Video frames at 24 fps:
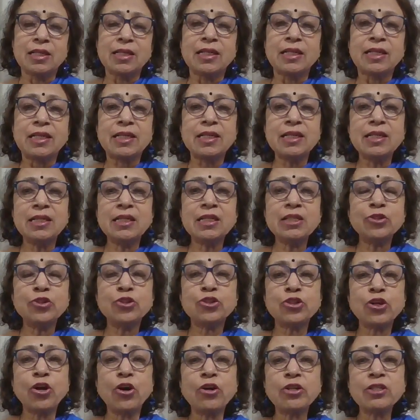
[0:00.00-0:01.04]
Here,
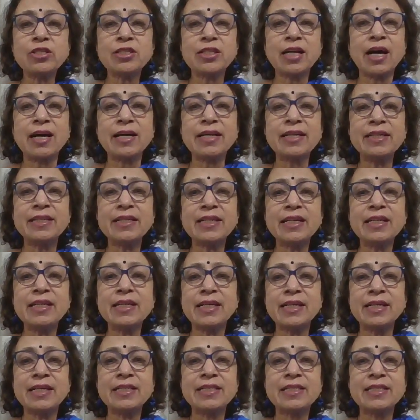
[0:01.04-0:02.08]
Shaw's idea
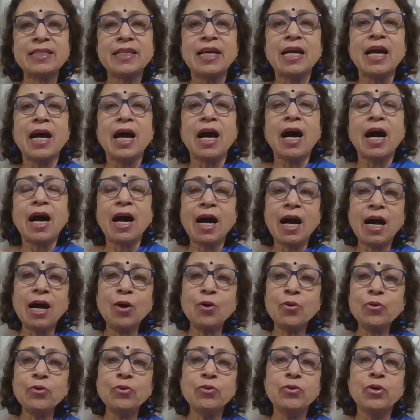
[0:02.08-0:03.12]
is
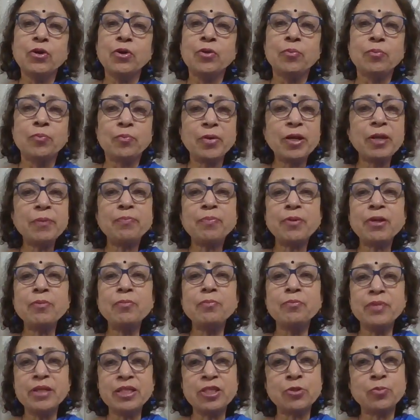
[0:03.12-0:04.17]
how people
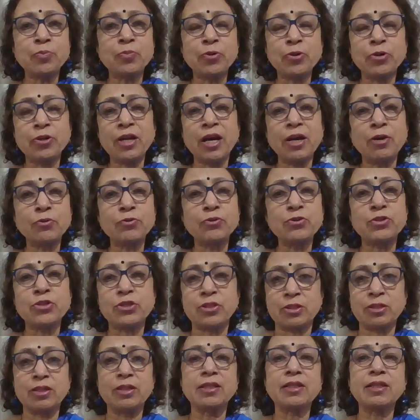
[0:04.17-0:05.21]

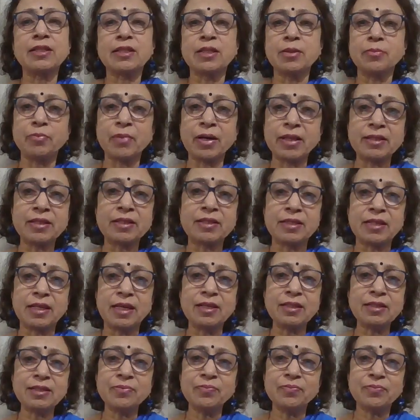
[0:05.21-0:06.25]
mispronounce the mother
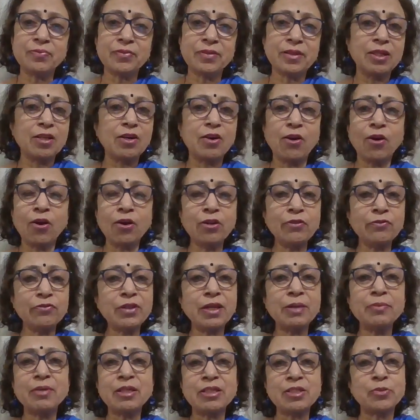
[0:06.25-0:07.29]
tongue. All of
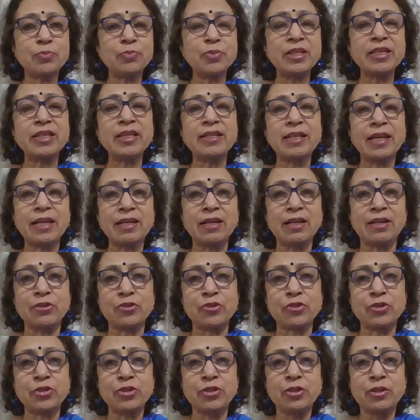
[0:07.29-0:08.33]
them are speaking
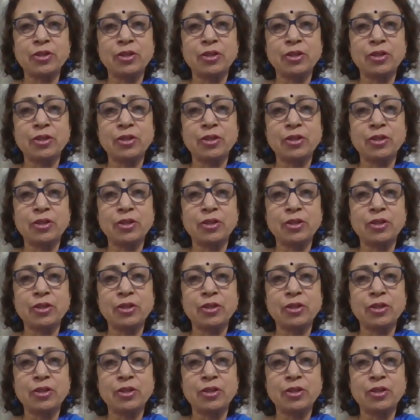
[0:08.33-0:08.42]
English,